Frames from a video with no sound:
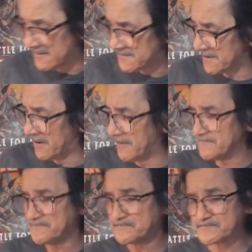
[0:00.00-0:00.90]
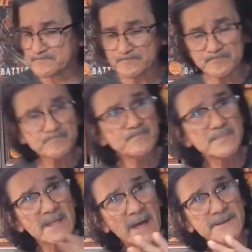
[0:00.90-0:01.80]
So,
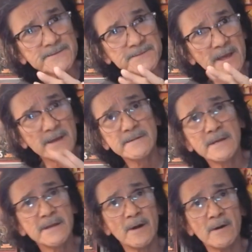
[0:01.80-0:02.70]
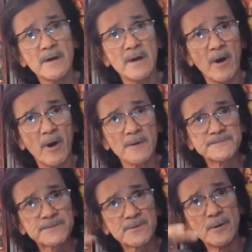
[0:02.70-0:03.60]
like I said, old
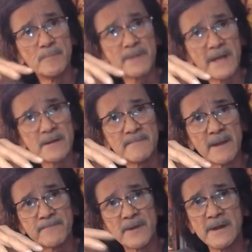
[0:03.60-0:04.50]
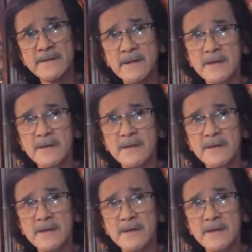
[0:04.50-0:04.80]
school player, my friend.